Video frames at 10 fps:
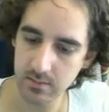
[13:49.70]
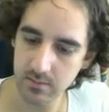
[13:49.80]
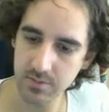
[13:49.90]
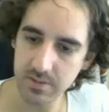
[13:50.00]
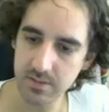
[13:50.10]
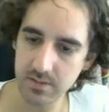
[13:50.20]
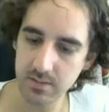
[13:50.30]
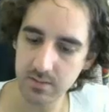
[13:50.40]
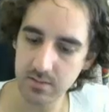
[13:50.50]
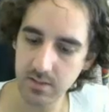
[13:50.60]
risk
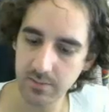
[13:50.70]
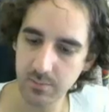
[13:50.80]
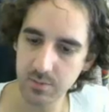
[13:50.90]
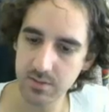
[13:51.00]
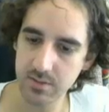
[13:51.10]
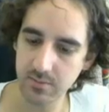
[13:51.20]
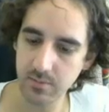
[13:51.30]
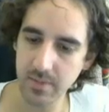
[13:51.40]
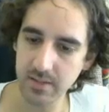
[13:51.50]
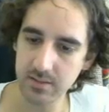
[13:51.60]
this. I would just have a
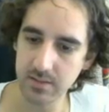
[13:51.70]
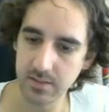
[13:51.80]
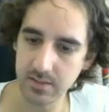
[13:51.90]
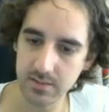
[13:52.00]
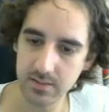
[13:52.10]
matte that